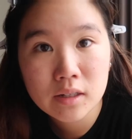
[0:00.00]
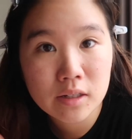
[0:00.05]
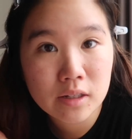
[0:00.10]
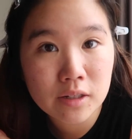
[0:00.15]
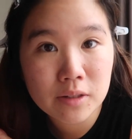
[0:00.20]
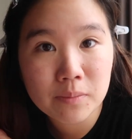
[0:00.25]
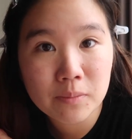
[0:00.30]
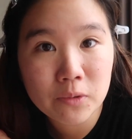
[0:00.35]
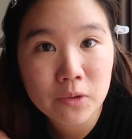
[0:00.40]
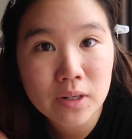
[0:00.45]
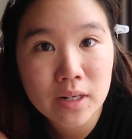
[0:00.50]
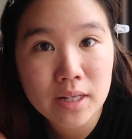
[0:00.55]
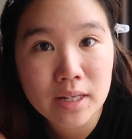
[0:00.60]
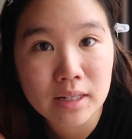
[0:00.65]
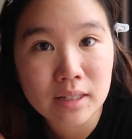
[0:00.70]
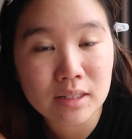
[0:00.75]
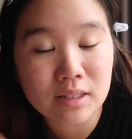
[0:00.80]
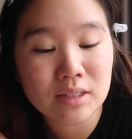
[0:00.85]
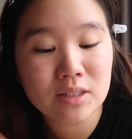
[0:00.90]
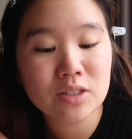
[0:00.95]
Good
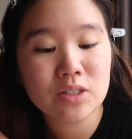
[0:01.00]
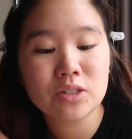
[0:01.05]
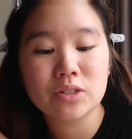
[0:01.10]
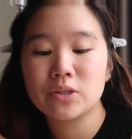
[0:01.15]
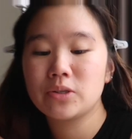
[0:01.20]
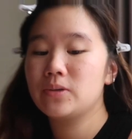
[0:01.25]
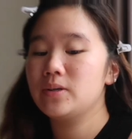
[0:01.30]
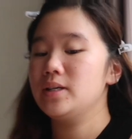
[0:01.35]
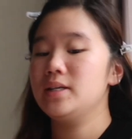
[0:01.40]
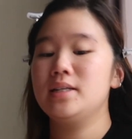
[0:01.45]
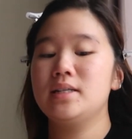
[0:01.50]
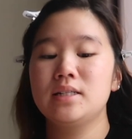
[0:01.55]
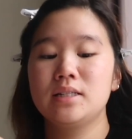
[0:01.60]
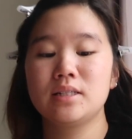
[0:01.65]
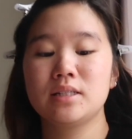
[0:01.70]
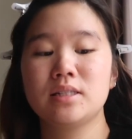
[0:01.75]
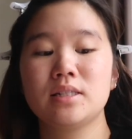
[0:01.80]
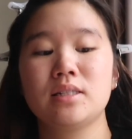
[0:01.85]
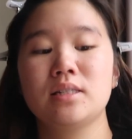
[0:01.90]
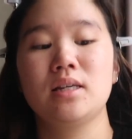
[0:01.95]
morning. So it
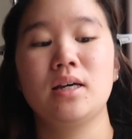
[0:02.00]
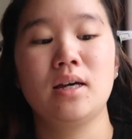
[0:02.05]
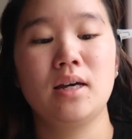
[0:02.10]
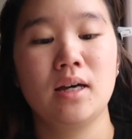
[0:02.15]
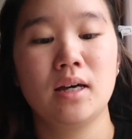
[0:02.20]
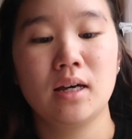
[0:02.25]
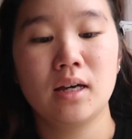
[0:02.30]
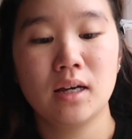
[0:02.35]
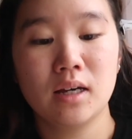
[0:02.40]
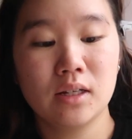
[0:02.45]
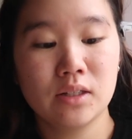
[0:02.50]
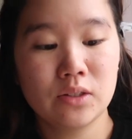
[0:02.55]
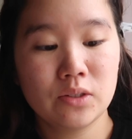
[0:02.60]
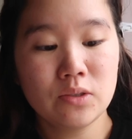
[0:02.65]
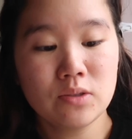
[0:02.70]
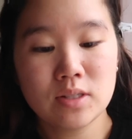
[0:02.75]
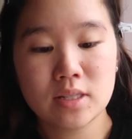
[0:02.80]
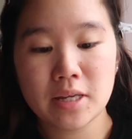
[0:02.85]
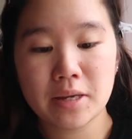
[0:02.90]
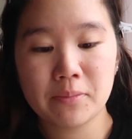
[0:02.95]
is
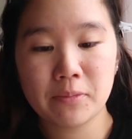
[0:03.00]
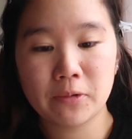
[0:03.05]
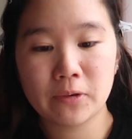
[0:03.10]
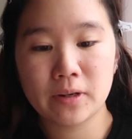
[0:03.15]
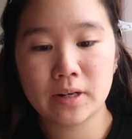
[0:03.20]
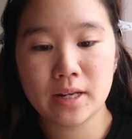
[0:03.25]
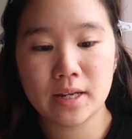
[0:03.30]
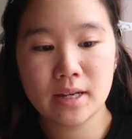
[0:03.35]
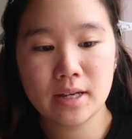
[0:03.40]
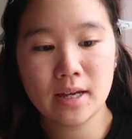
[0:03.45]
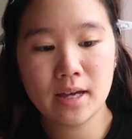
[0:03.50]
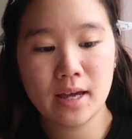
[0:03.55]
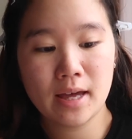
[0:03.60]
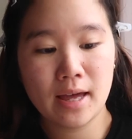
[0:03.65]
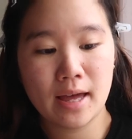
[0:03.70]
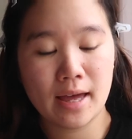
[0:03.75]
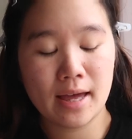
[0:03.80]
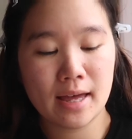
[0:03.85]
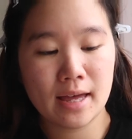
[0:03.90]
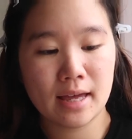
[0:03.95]
Tuesday morning
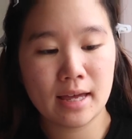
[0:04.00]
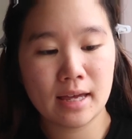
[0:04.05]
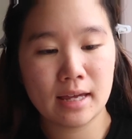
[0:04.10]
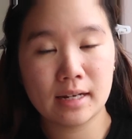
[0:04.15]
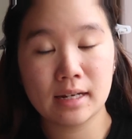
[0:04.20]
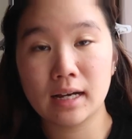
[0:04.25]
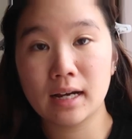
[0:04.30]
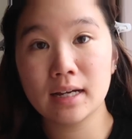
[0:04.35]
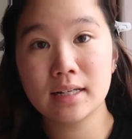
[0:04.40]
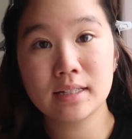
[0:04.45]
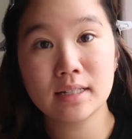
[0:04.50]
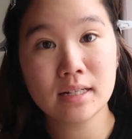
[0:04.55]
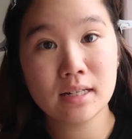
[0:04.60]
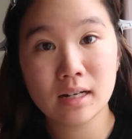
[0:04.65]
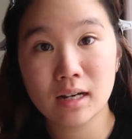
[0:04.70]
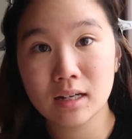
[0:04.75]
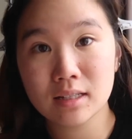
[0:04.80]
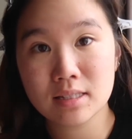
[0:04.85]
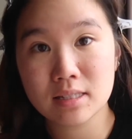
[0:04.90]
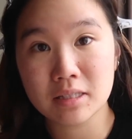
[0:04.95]
and I did
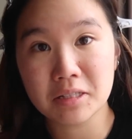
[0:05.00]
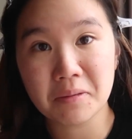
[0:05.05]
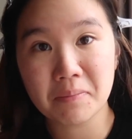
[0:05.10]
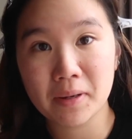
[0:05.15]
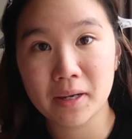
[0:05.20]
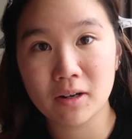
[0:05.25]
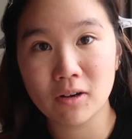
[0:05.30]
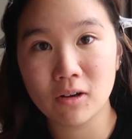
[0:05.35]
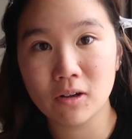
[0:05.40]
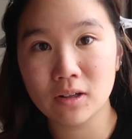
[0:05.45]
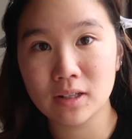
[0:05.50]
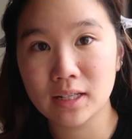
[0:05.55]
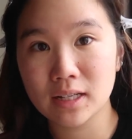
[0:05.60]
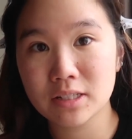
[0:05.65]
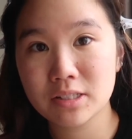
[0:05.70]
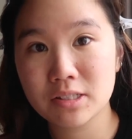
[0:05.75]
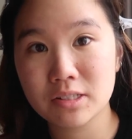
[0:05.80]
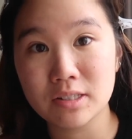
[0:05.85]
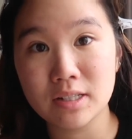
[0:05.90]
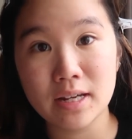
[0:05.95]
not sleep at all
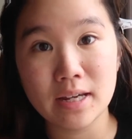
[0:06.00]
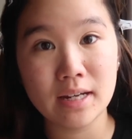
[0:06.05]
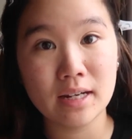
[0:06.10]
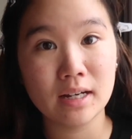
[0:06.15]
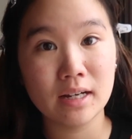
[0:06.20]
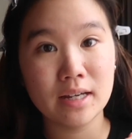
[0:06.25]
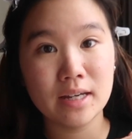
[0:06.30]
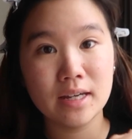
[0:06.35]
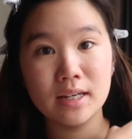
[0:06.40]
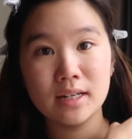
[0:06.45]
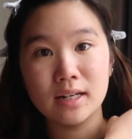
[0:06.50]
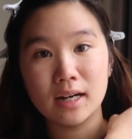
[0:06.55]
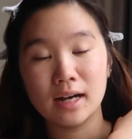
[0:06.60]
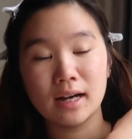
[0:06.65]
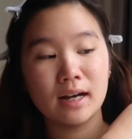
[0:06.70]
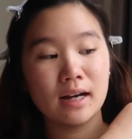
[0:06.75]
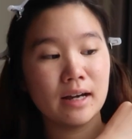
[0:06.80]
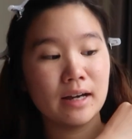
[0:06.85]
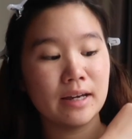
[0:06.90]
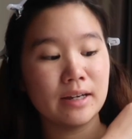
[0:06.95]
yesterday night.
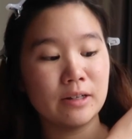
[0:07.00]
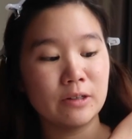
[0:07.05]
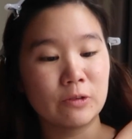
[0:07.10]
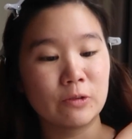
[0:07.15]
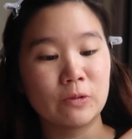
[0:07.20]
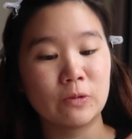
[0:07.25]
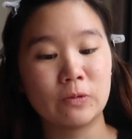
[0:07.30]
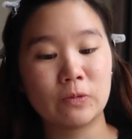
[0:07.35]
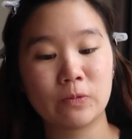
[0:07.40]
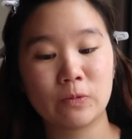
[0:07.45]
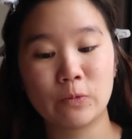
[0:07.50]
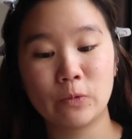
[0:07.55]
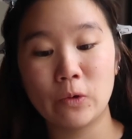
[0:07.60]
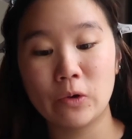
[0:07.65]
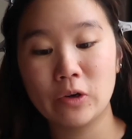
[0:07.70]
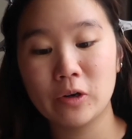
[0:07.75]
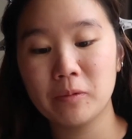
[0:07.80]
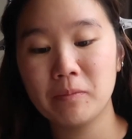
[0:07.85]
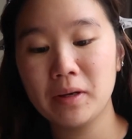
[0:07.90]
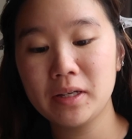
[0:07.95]
I
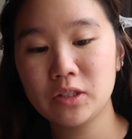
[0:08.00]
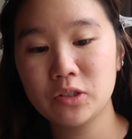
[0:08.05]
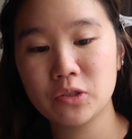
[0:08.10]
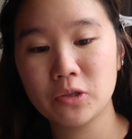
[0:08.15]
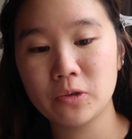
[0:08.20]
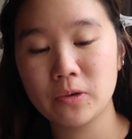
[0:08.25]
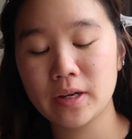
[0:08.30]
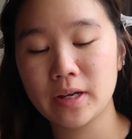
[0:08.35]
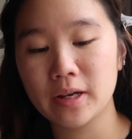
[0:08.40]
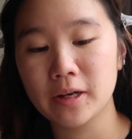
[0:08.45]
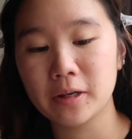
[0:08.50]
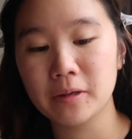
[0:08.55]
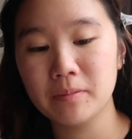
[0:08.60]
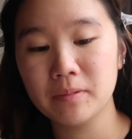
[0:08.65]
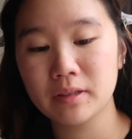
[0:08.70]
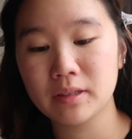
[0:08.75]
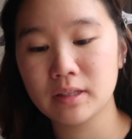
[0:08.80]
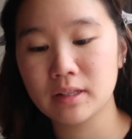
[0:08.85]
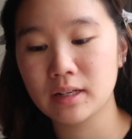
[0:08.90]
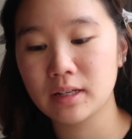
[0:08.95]
woke up at 2 a.m.
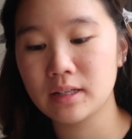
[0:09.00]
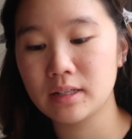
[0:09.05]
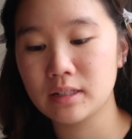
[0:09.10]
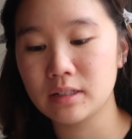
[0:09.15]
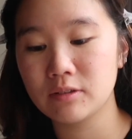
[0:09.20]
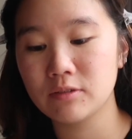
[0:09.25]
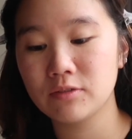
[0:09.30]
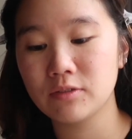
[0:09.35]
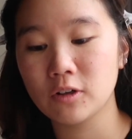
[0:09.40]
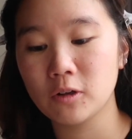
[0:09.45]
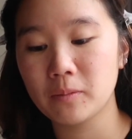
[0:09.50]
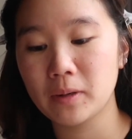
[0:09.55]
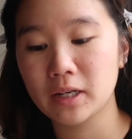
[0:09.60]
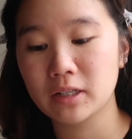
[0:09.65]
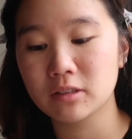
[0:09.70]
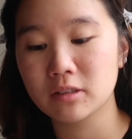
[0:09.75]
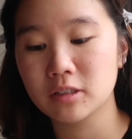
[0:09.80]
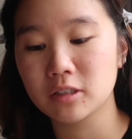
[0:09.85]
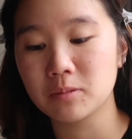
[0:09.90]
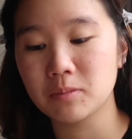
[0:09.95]
and then I didn't fall
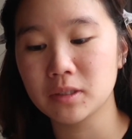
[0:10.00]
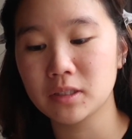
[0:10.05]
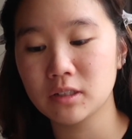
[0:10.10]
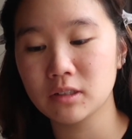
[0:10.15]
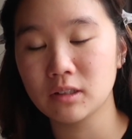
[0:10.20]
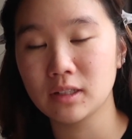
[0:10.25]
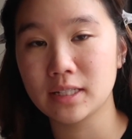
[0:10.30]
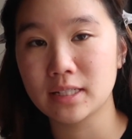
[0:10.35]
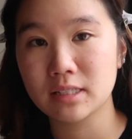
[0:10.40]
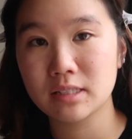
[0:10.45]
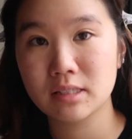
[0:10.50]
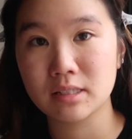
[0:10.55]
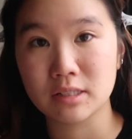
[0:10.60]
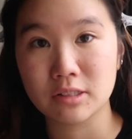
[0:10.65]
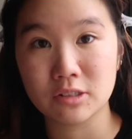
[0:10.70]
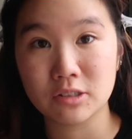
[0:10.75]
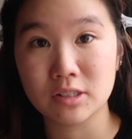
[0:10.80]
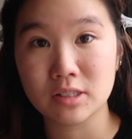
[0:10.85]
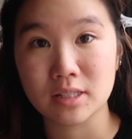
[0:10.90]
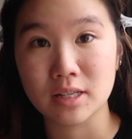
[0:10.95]
back asleep until like
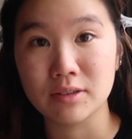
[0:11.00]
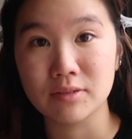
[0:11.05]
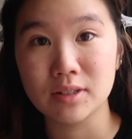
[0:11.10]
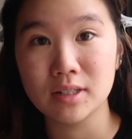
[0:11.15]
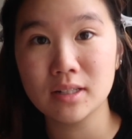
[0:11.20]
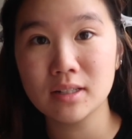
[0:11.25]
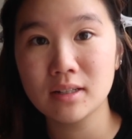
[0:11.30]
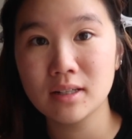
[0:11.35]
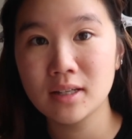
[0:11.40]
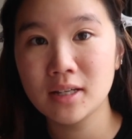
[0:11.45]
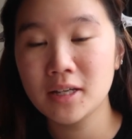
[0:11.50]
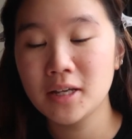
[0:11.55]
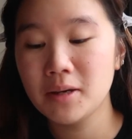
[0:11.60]
6 or 7.